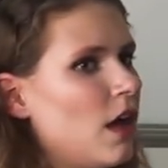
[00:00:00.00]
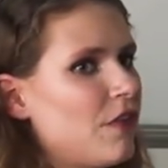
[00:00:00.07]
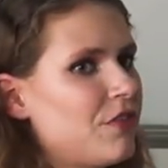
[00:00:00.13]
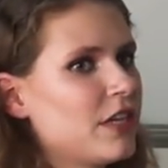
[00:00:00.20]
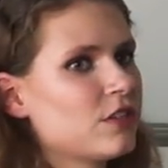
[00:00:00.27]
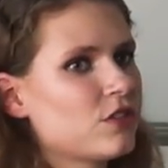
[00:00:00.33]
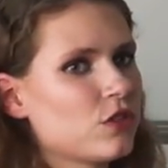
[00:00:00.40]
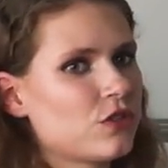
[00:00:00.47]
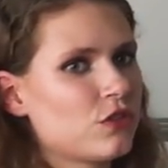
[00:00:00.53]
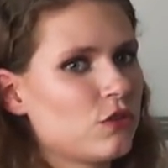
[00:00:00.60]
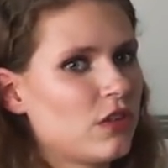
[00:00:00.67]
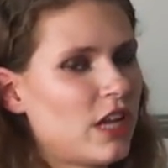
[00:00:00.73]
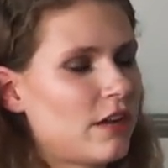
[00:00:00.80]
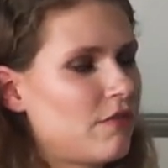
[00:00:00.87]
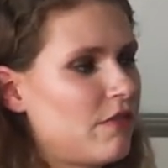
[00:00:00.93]
I think it's
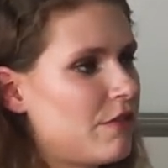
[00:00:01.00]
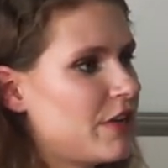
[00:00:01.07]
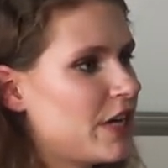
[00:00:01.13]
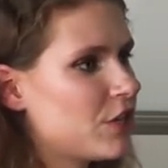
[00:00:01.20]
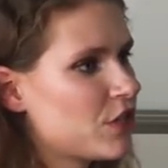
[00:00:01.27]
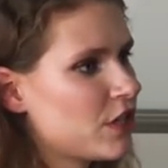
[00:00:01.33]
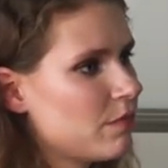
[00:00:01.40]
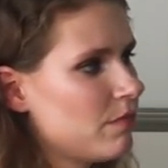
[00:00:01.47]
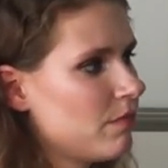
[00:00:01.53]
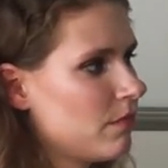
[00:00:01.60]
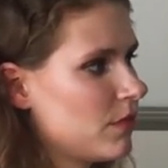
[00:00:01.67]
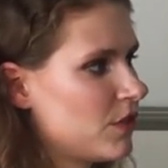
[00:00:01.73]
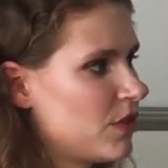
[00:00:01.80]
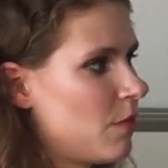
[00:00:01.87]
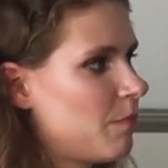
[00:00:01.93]
also like a
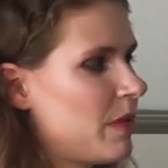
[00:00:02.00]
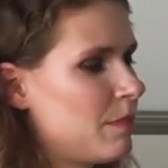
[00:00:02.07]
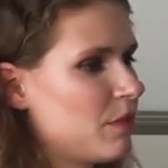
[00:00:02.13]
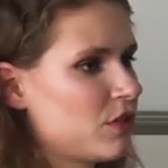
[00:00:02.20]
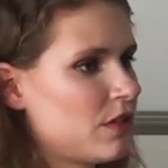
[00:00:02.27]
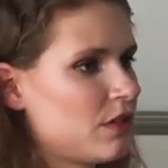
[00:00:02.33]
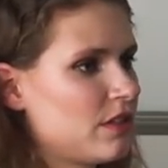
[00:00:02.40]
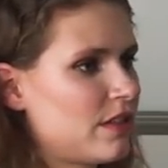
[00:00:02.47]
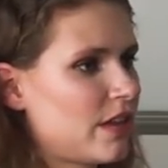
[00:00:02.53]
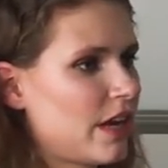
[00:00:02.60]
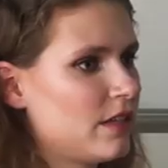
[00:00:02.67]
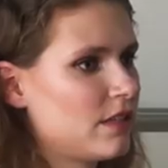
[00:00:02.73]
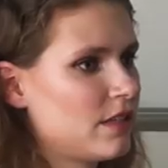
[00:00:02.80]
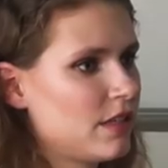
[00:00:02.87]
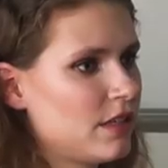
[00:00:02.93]
variation. Some people say
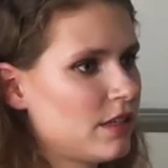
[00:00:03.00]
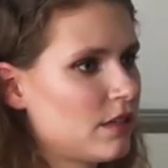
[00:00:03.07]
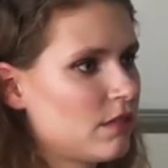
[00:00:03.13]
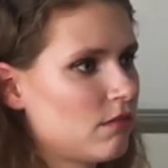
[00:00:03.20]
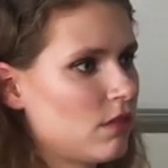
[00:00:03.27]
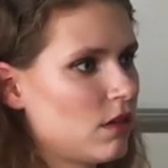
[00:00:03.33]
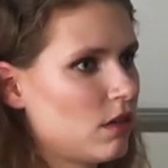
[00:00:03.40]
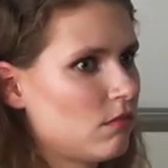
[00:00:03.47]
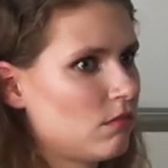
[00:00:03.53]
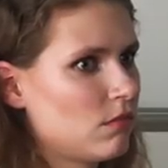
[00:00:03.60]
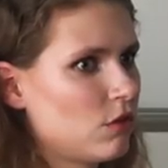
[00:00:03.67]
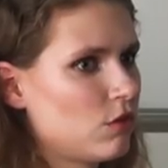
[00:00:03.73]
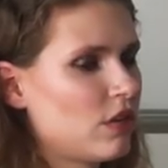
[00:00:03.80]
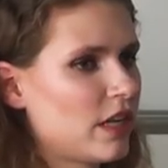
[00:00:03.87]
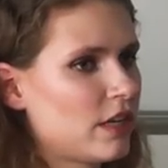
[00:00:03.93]
30,
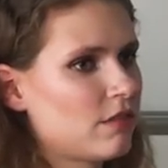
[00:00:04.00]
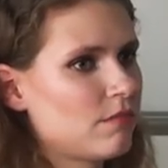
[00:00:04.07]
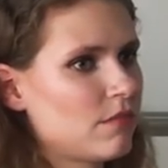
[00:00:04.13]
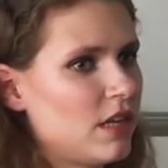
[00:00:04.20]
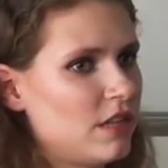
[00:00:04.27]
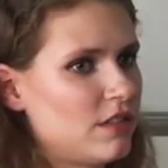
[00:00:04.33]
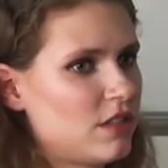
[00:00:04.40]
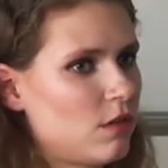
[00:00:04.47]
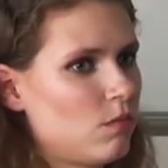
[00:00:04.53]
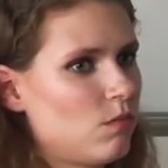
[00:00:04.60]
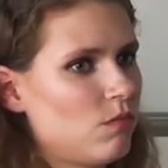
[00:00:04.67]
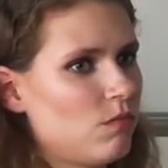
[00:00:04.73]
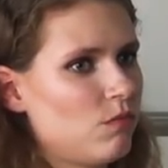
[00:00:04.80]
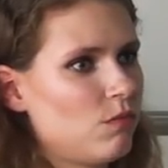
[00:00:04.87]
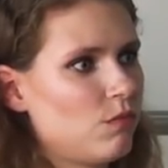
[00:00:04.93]
um, or like at
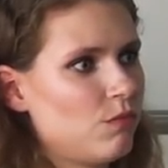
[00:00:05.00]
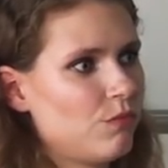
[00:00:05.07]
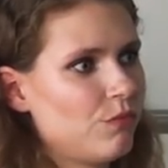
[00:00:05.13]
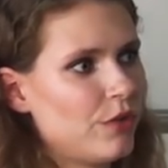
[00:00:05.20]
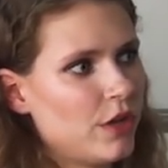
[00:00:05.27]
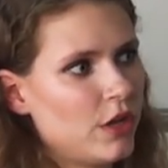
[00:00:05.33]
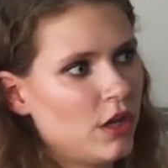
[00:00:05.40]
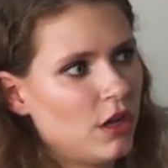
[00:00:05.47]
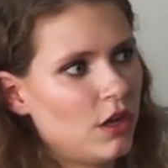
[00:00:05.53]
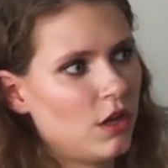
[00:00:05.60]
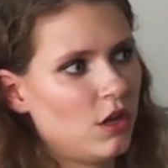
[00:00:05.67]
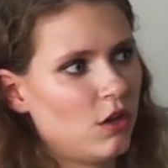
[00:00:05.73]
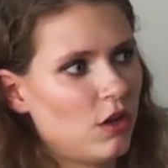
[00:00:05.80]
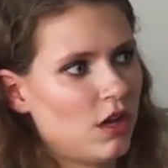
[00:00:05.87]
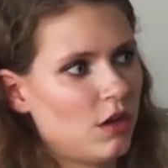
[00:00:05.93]
some
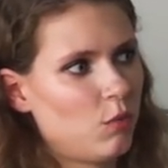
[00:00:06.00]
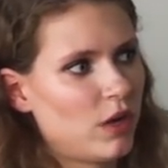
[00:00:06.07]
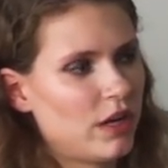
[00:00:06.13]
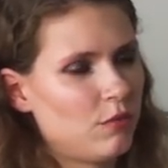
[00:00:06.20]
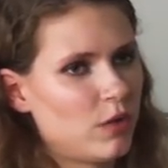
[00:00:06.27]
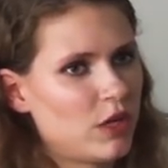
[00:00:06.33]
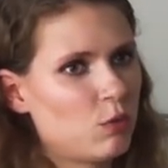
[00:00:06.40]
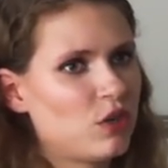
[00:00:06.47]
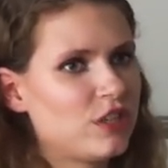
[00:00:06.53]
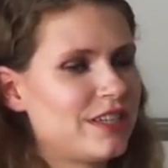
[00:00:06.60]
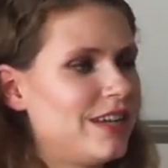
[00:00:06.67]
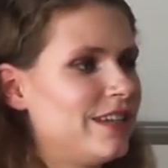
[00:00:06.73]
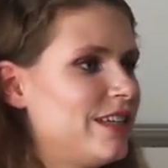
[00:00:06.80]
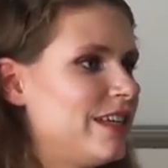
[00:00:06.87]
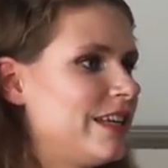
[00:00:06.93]
when when the words
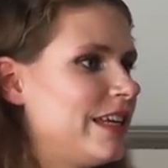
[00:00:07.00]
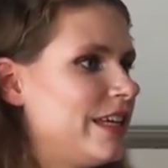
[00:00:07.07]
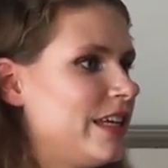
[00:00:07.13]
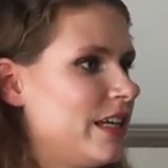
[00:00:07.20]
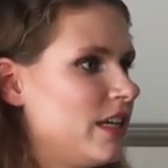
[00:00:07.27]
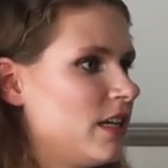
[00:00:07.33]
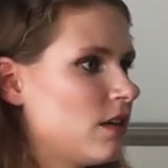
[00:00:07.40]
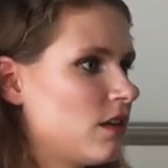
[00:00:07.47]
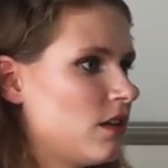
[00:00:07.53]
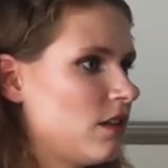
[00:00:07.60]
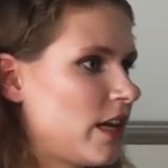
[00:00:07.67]
end in e, uh,